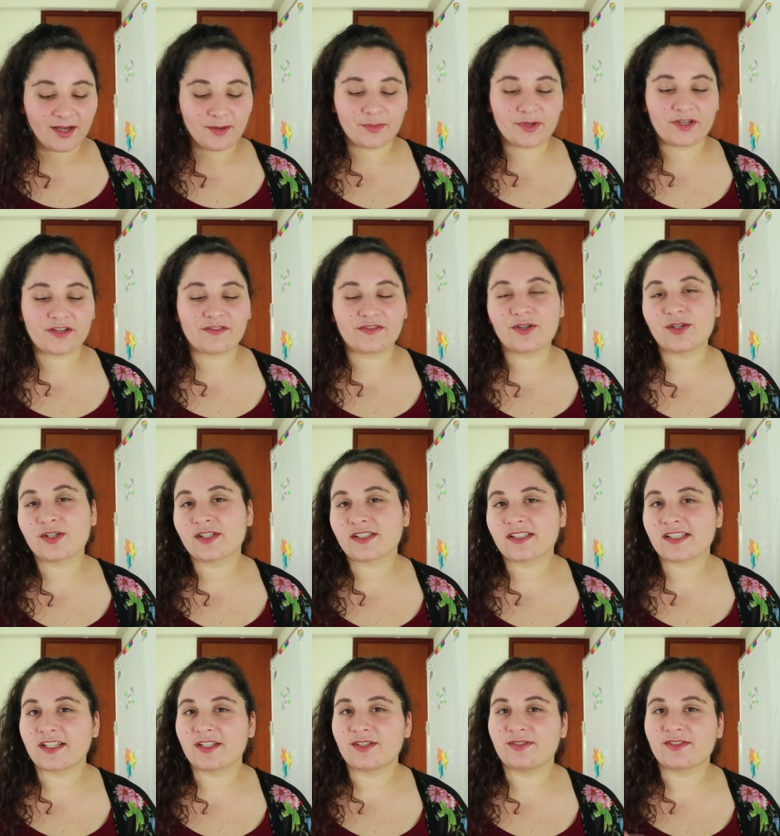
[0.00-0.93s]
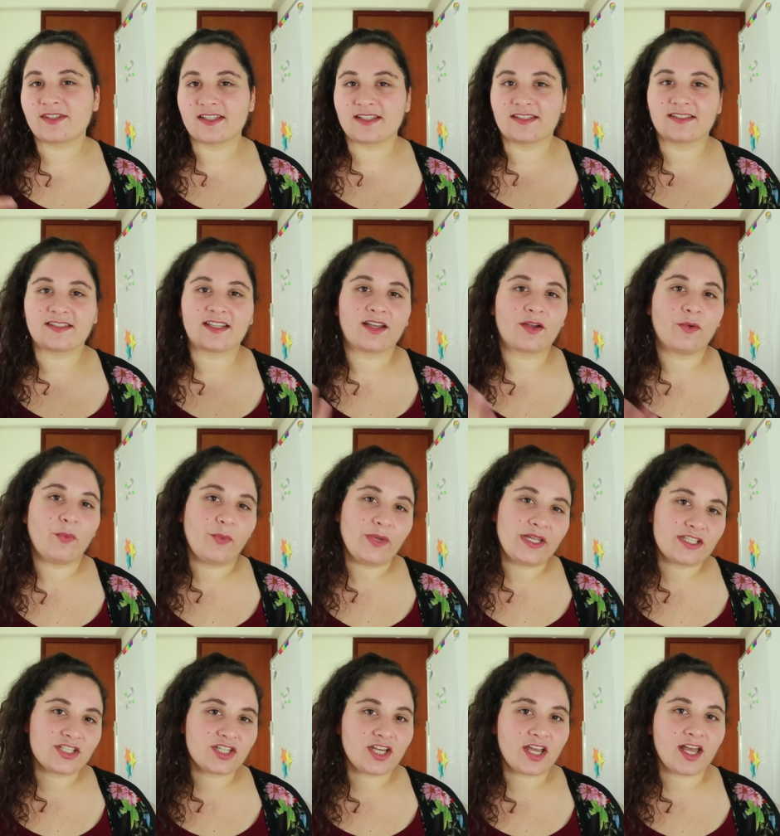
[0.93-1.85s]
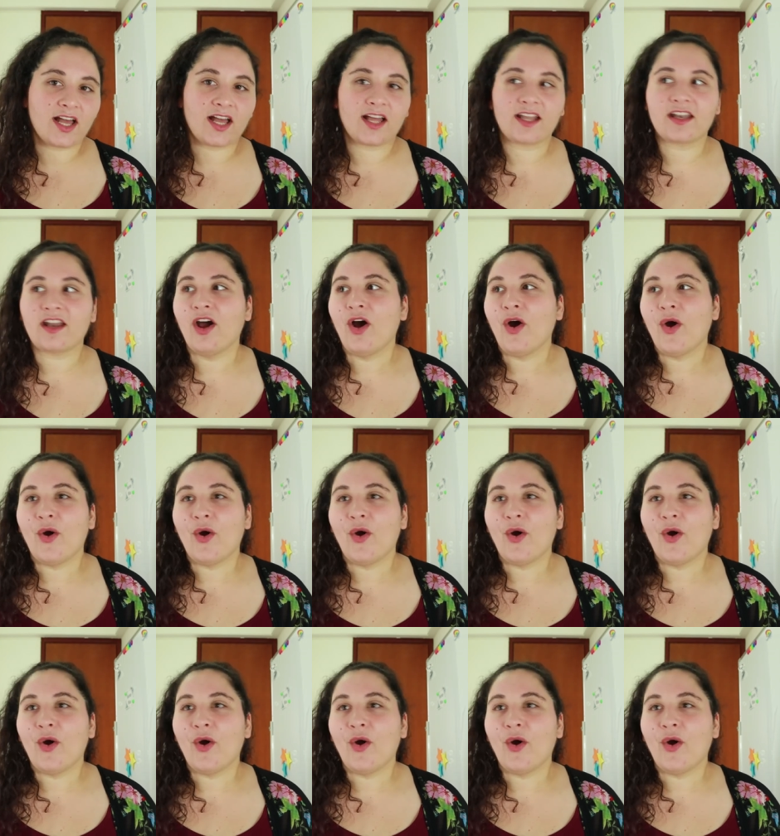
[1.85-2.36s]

But of course I use things like WeChat